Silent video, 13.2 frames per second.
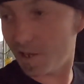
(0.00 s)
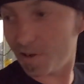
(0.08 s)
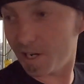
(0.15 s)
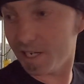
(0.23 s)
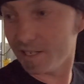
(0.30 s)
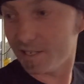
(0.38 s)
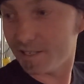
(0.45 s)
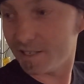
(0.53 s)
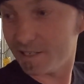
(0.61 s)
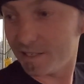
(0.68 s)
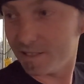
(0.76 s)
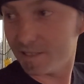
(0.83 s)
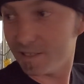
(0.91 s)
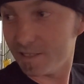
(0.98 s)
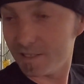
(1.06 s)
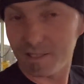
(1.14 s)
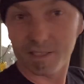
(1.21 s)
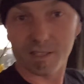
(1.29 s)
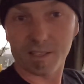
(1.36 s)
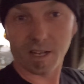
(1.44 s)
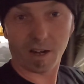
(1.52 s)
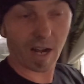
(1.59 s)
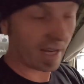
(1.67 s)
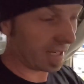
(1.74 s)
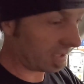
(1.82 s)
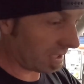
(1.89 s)
loaded? All
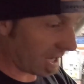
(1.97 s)
right, he's